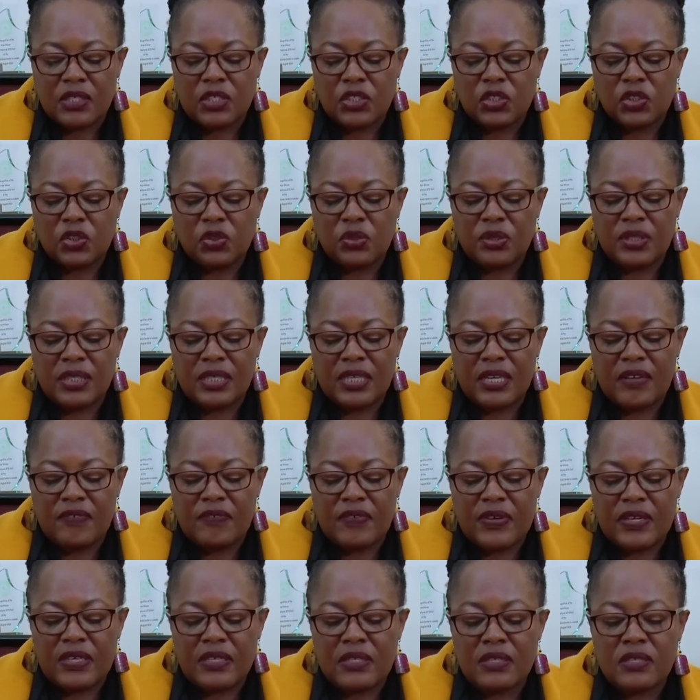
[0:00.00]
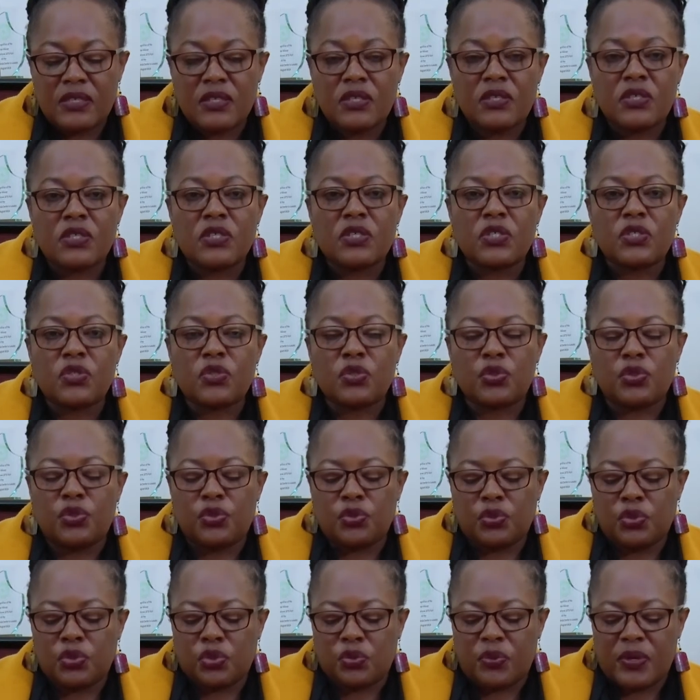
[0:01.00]
June 11 to
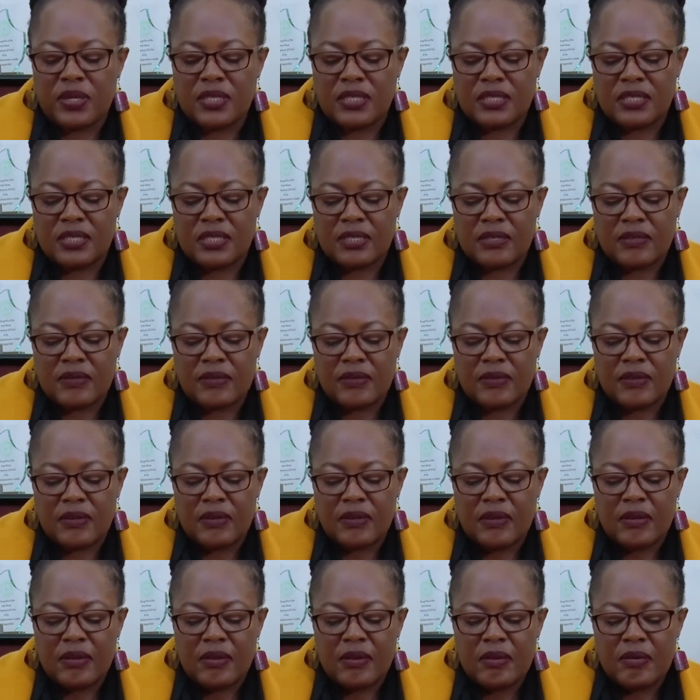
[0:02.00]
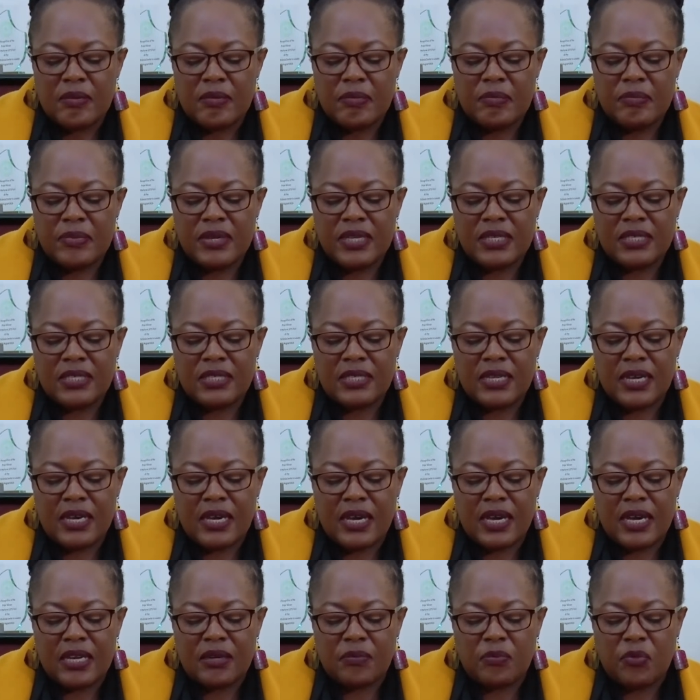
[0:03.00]
June 20. Mid-year
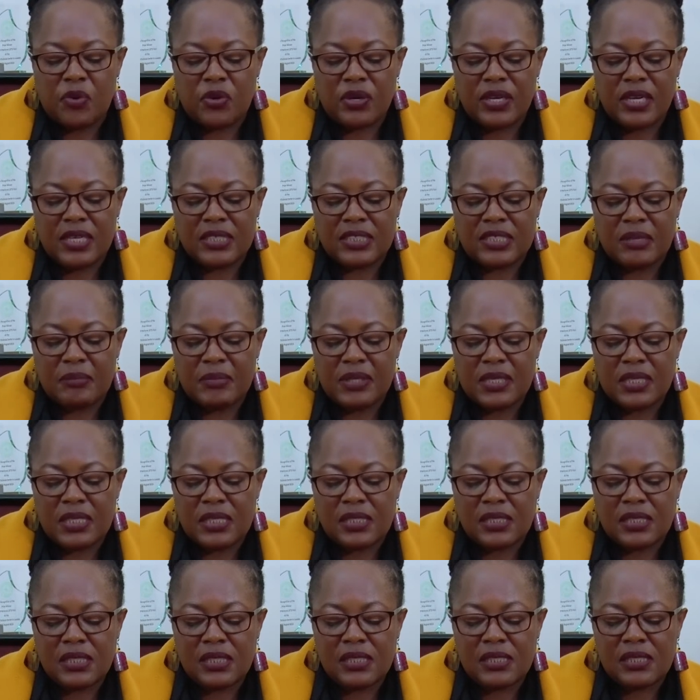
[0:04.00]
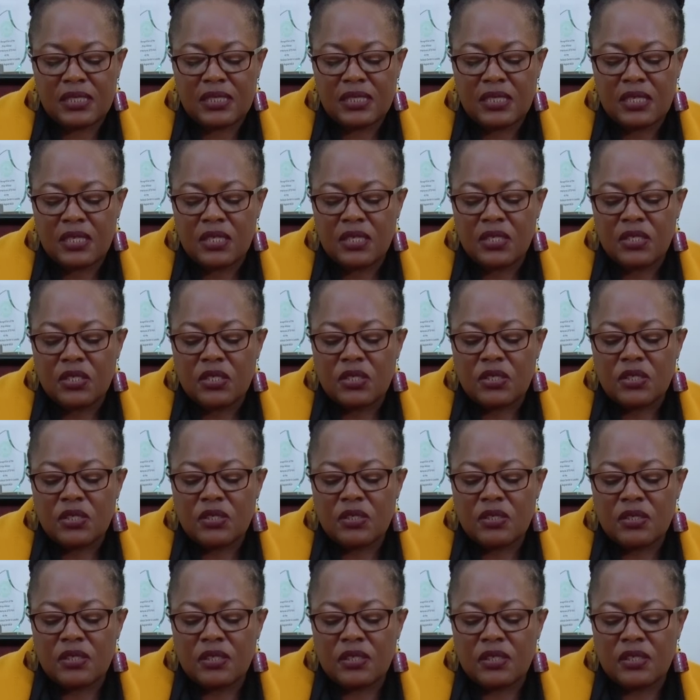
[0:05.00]
and mock examinations,
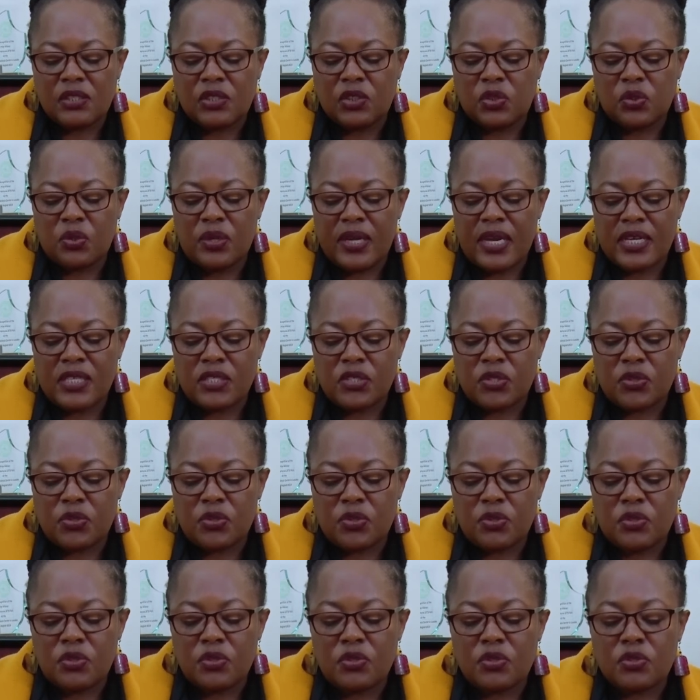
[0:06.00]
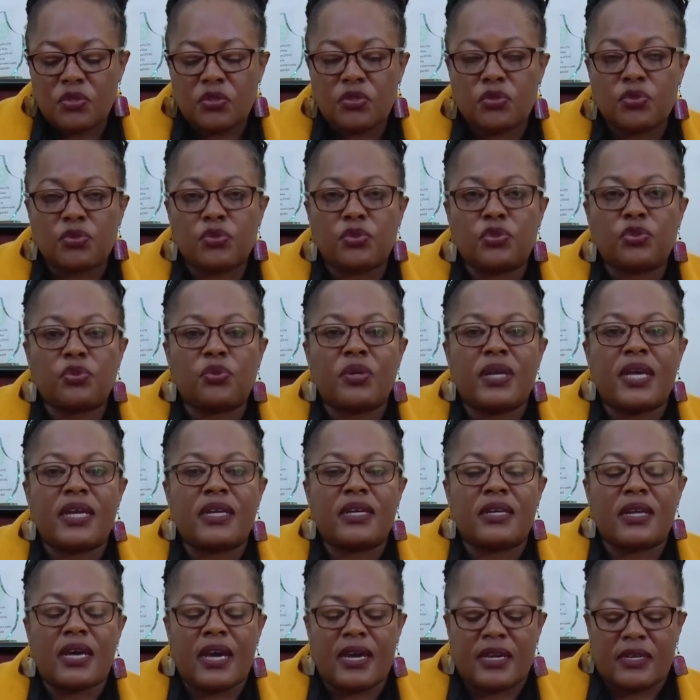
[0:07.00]
July 2 to July
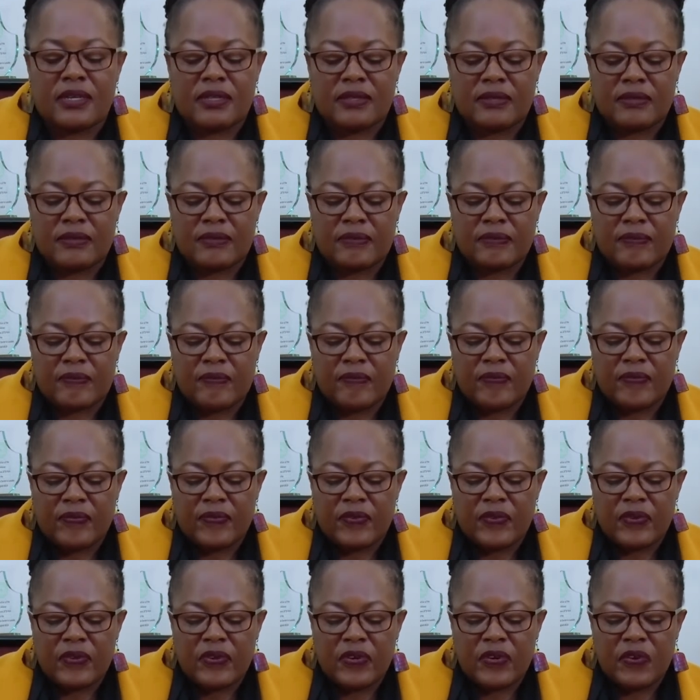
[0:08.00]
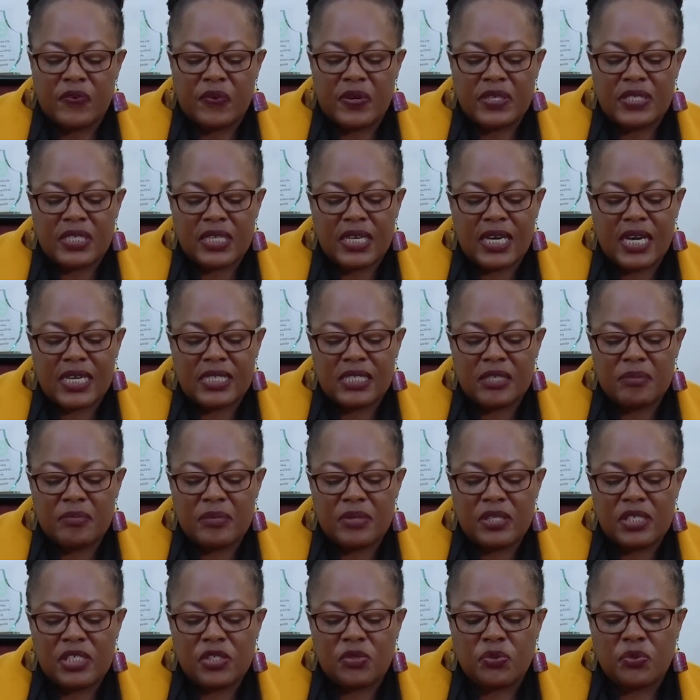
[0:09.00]
9. Great
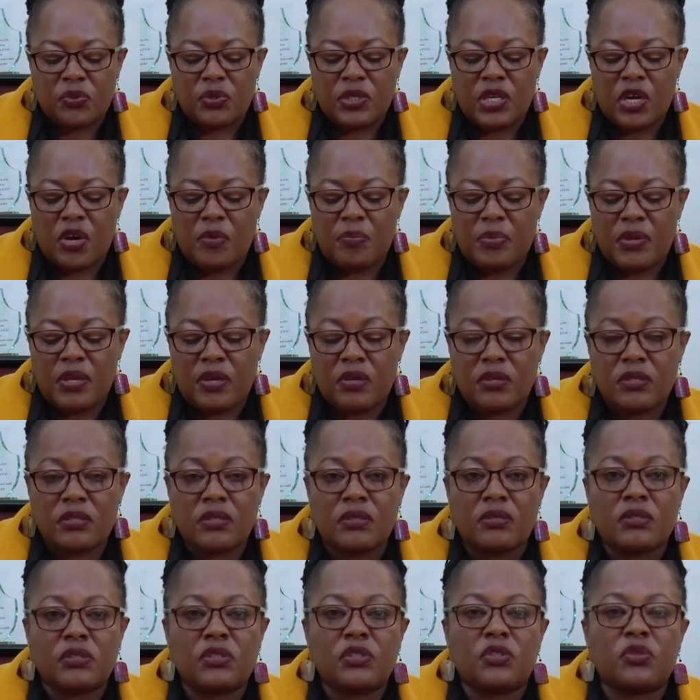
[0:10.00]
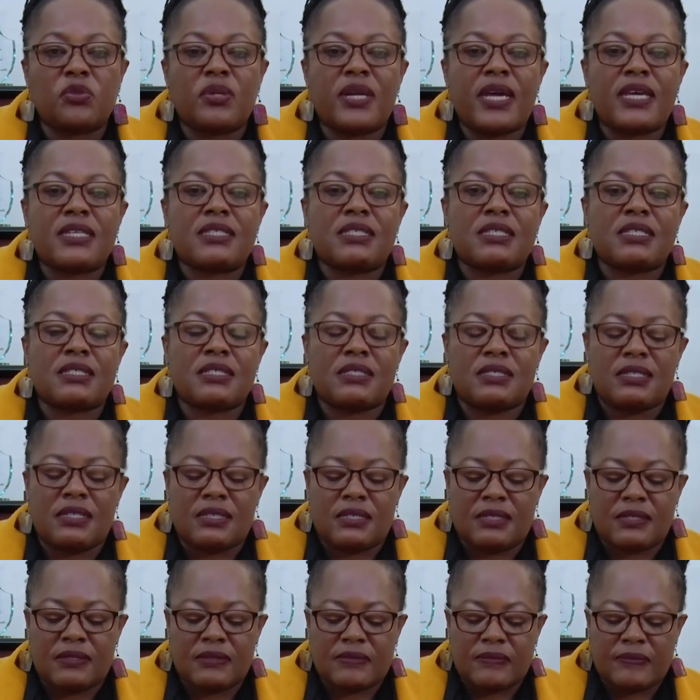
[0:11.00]
academies will now be held on July
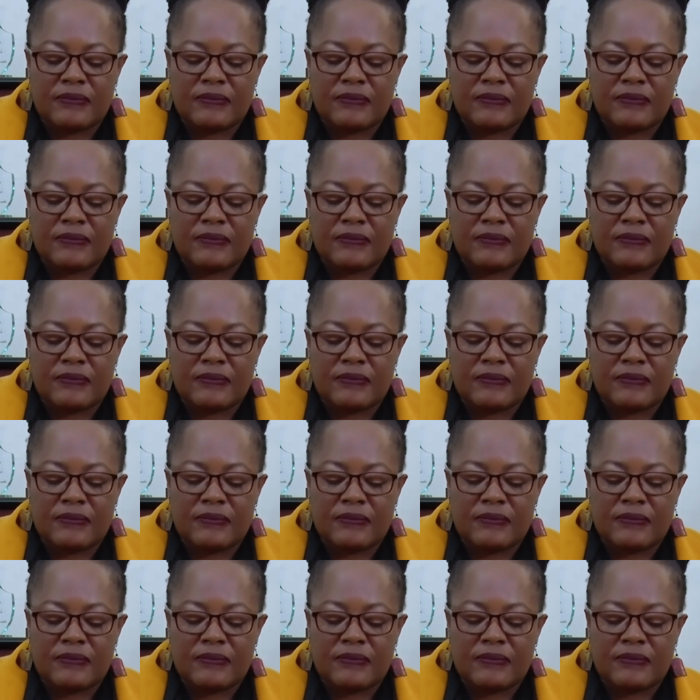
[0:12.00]
16.